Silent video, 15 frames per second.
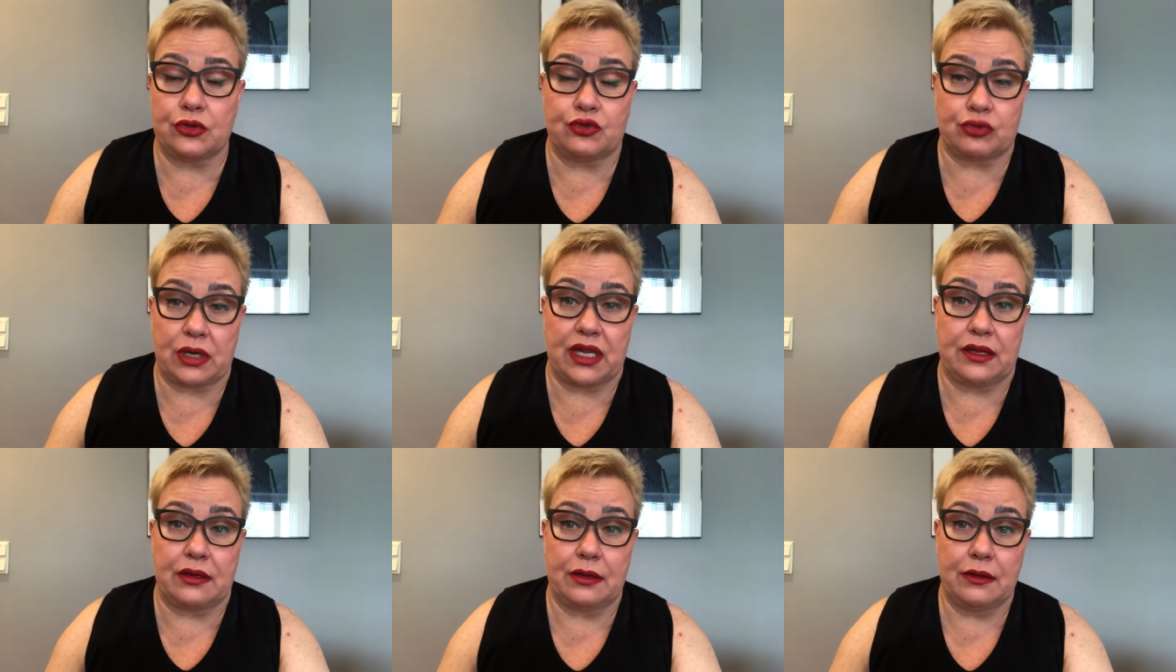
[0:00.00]
could
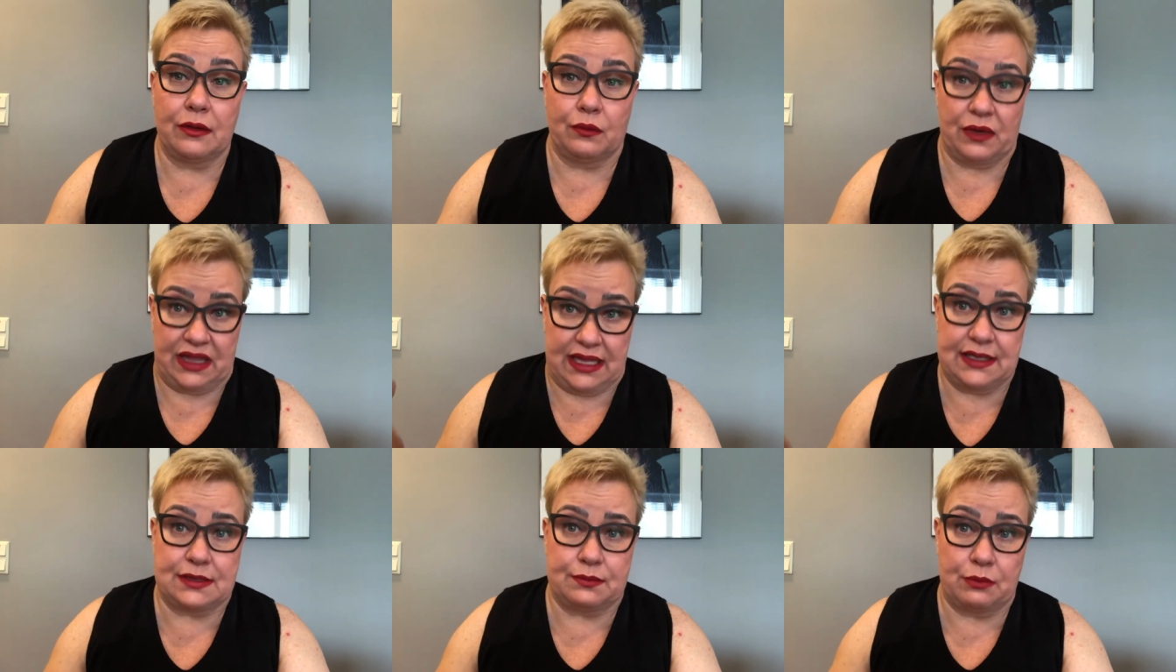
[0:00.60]
treat
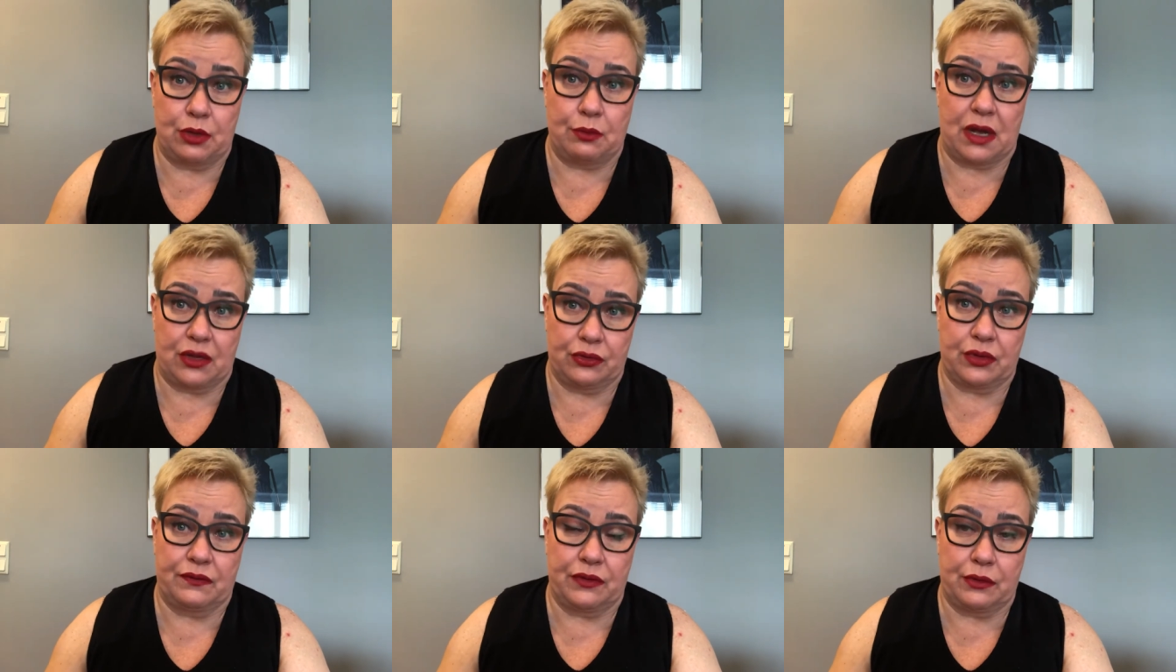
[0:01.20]
with this
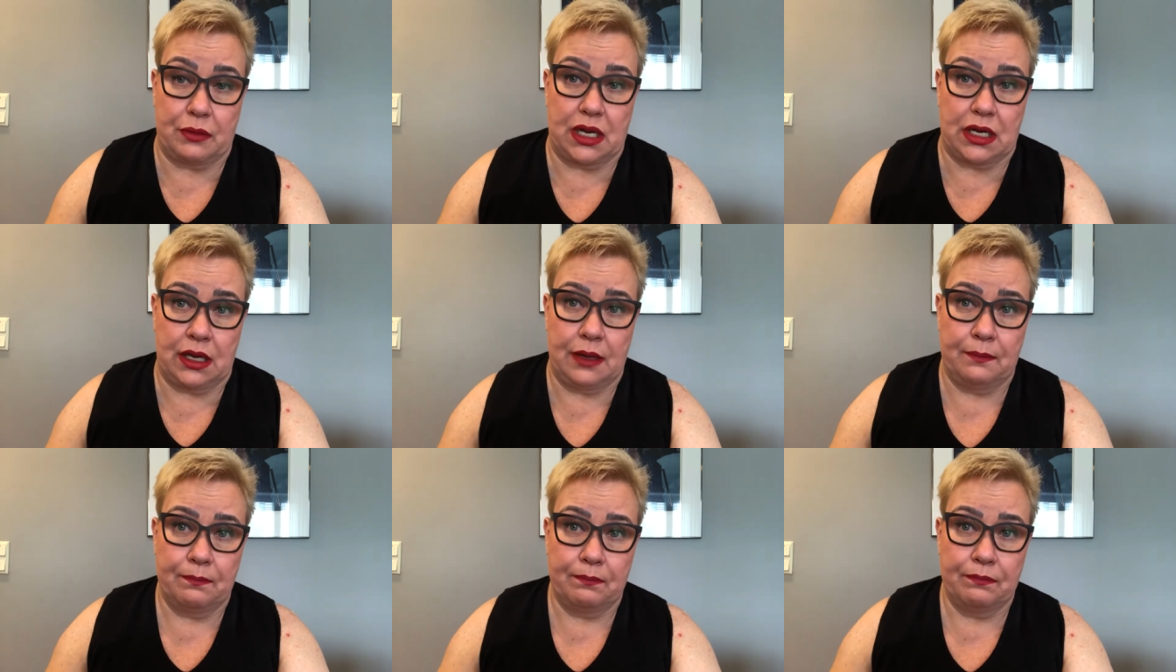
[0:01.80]
amount of the money.